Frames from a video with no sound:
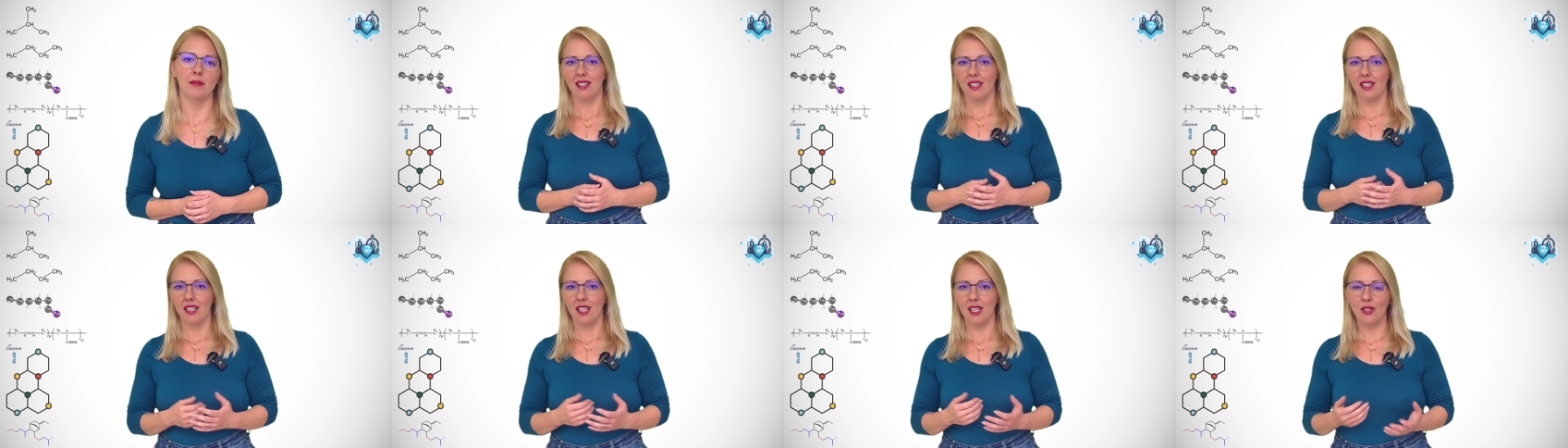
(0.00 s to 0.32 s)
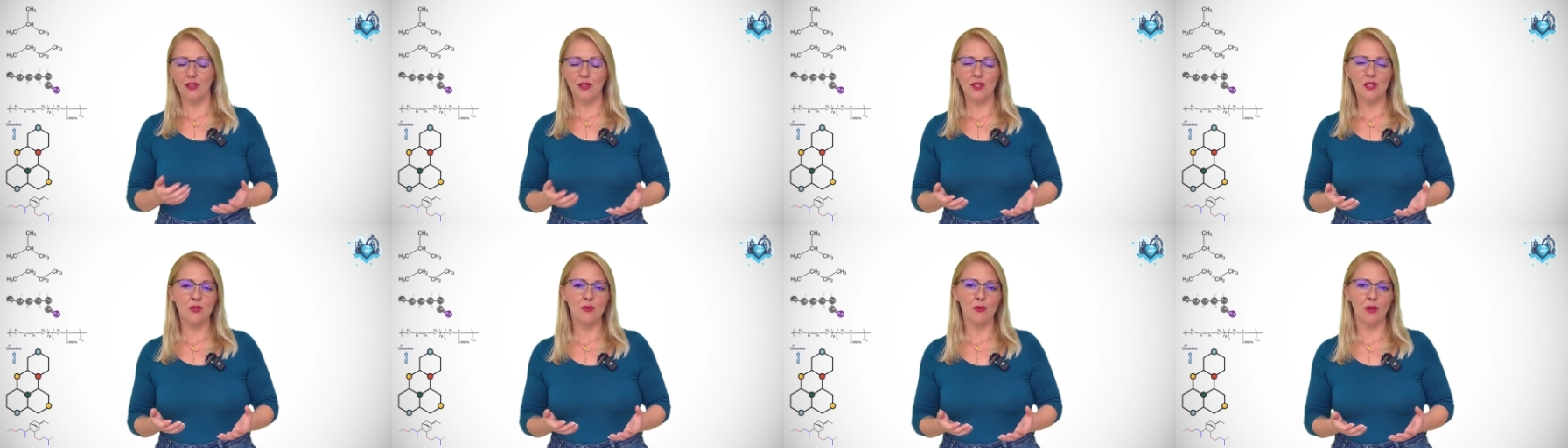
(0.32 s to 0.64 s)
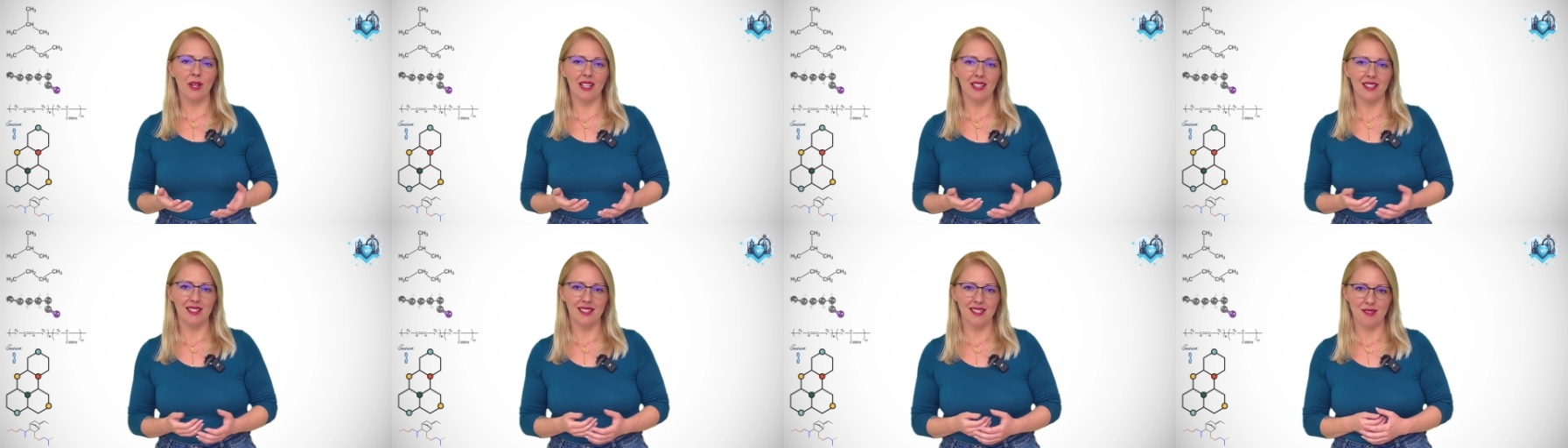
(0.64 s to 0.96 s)
Here is
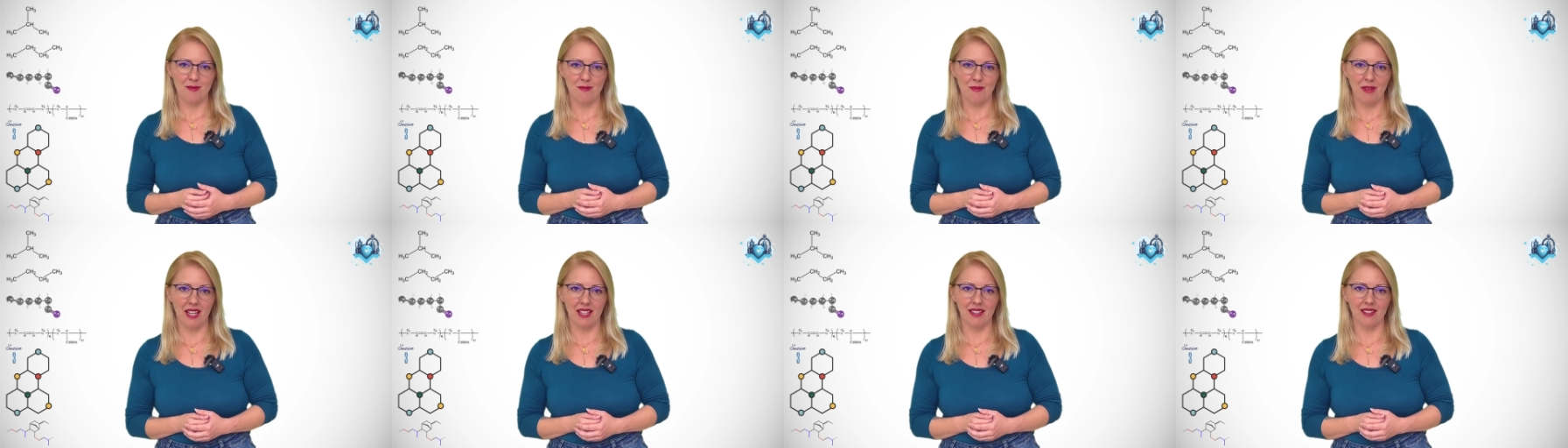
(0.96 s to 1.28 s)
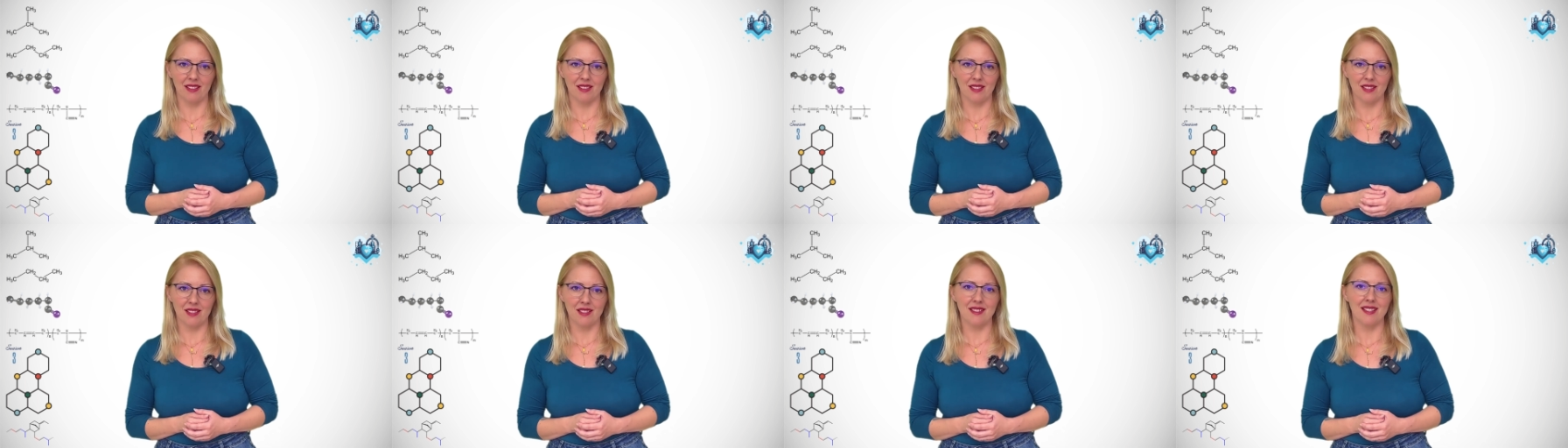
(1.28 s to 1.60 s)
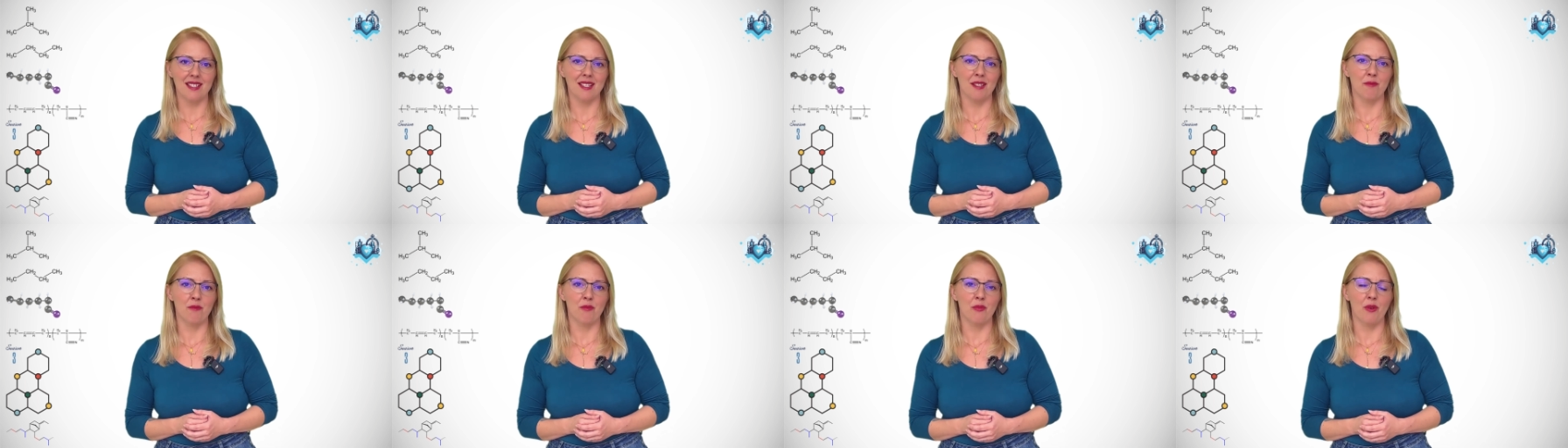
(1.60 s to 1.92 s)
why this matters
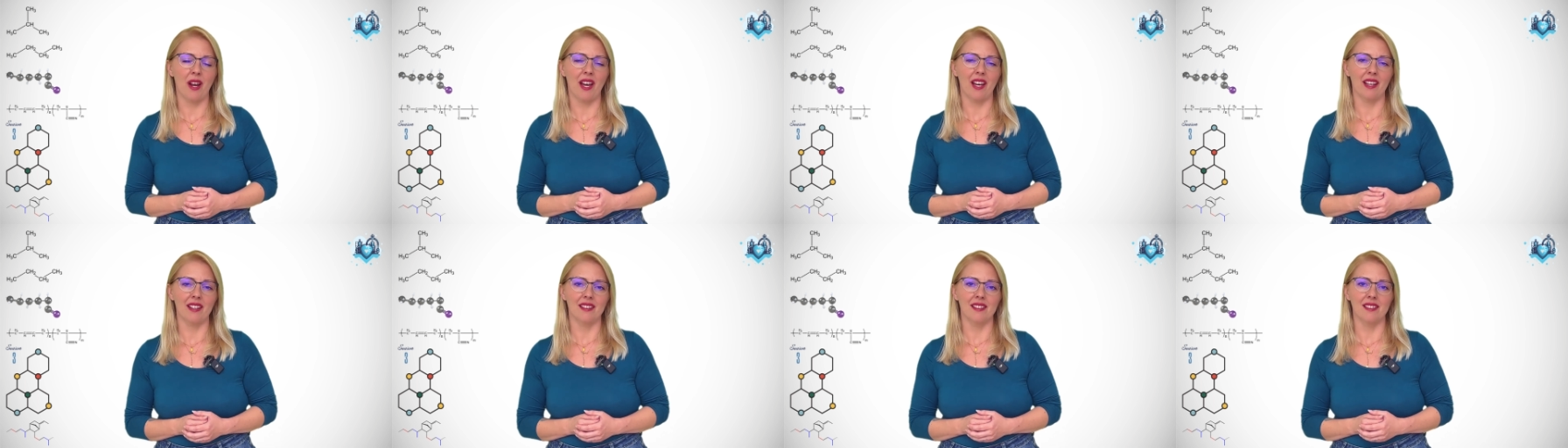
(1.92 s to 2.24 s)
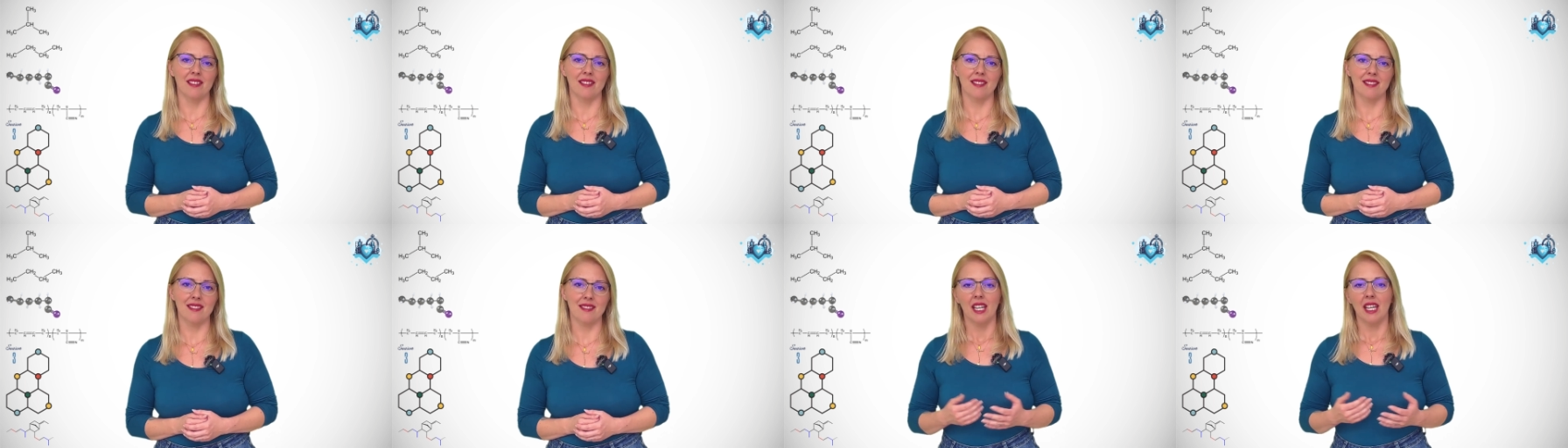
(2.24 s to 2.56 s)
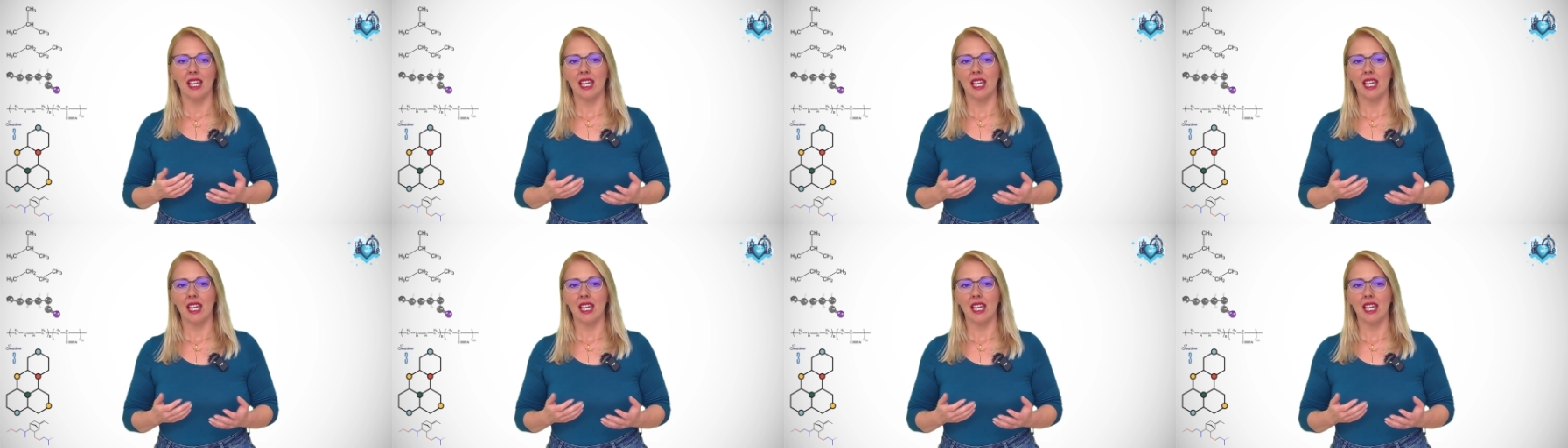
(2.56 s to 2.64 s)
in practice.